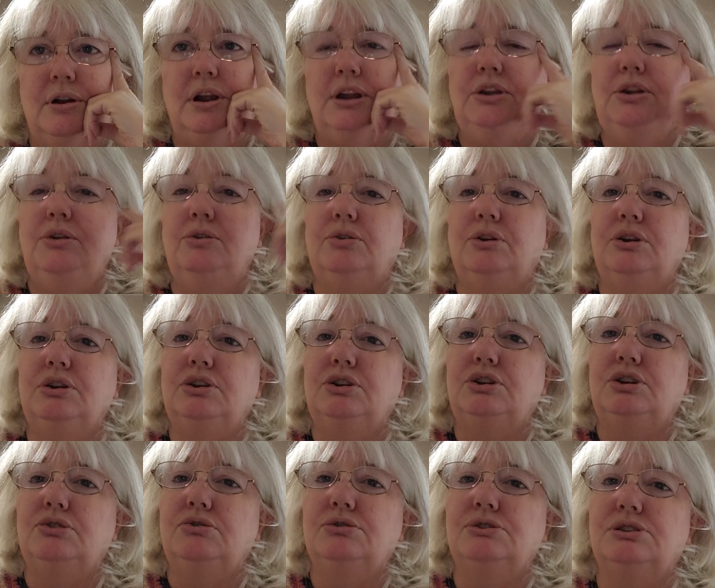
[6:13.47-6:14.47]
And you can
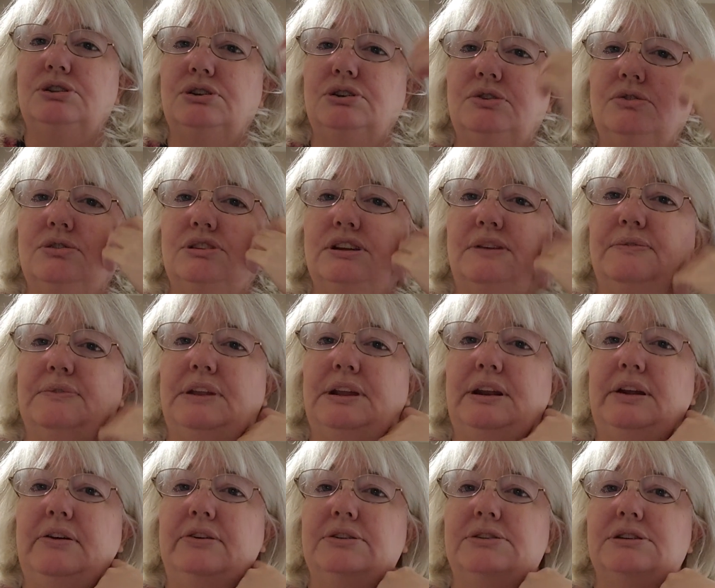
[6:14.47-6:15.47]
choose to do
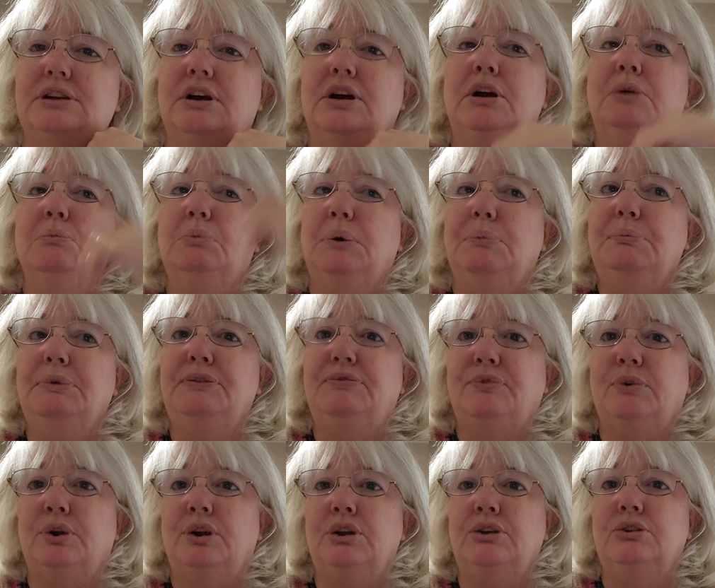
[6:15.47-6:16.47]
something else. But
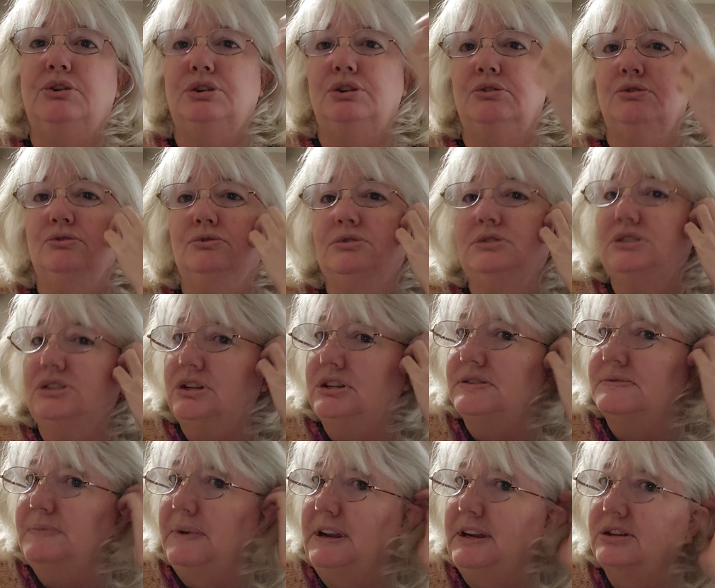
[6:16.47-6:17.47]
before you choose,
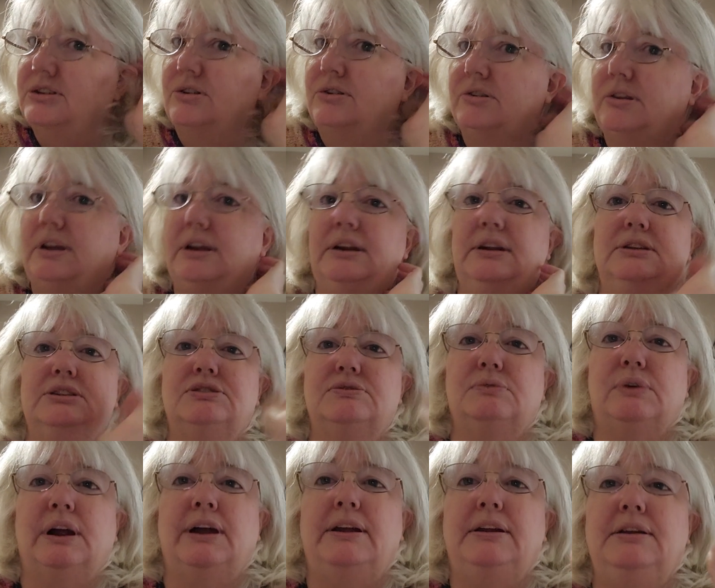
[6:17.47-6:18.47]
just make sure that it's
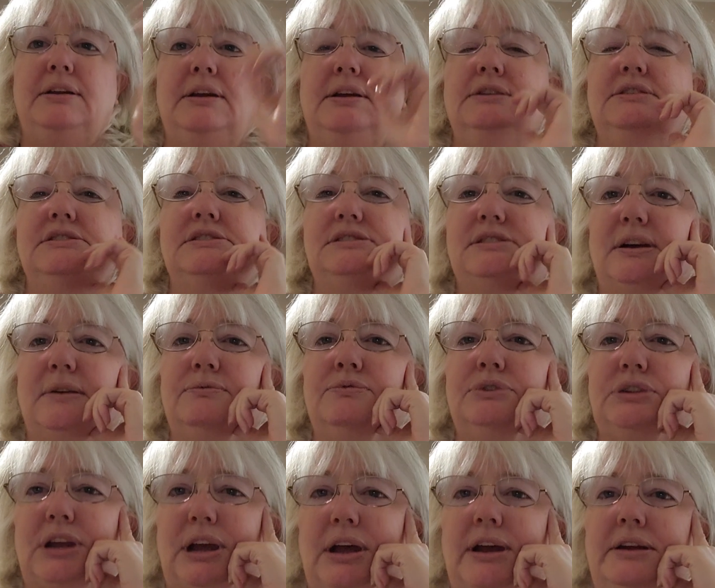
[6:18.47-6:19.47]
right. And
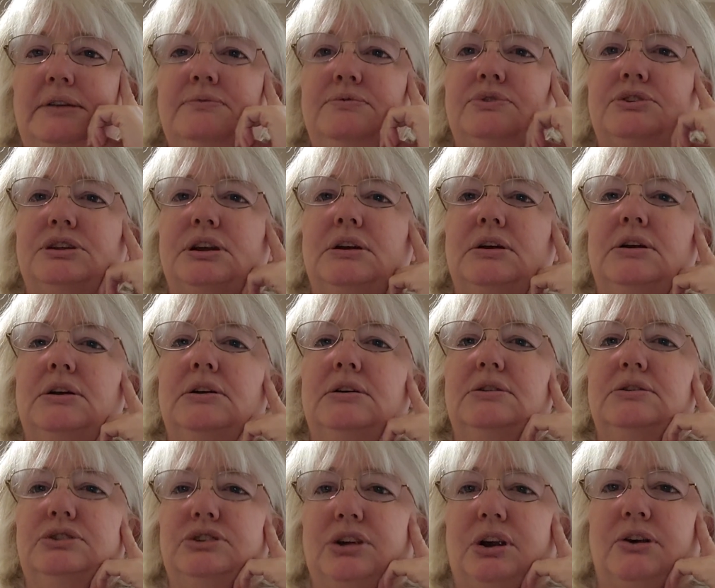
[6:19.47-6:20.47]
sometimes
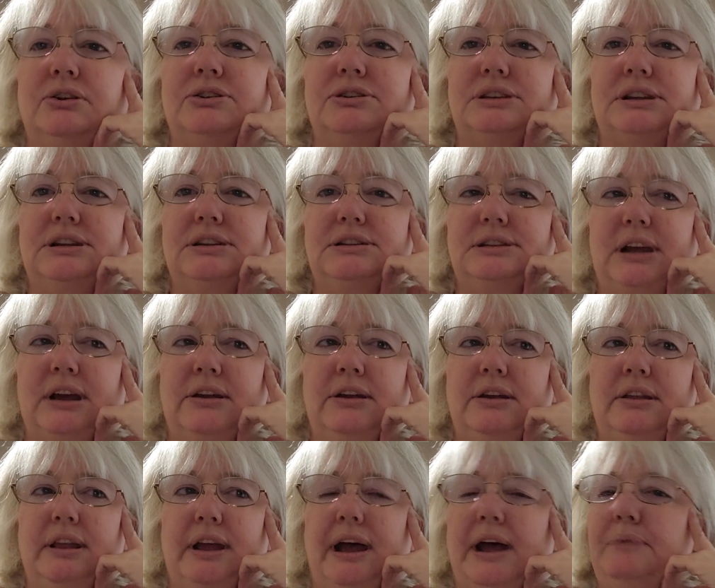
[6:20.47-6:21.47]
charts can tell
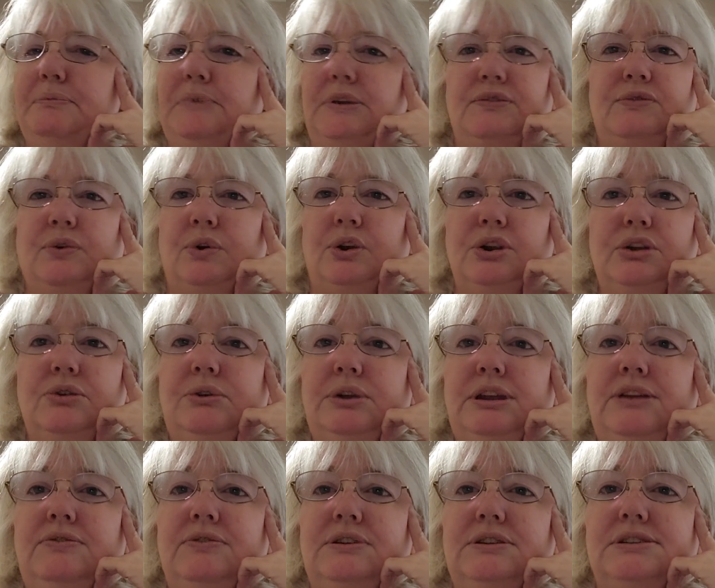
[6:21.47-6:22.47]
you that before you
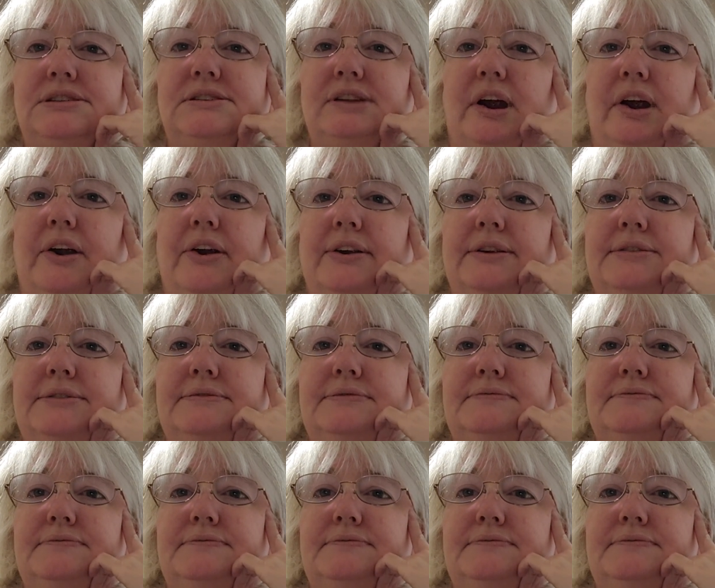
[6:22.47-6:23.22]
even start.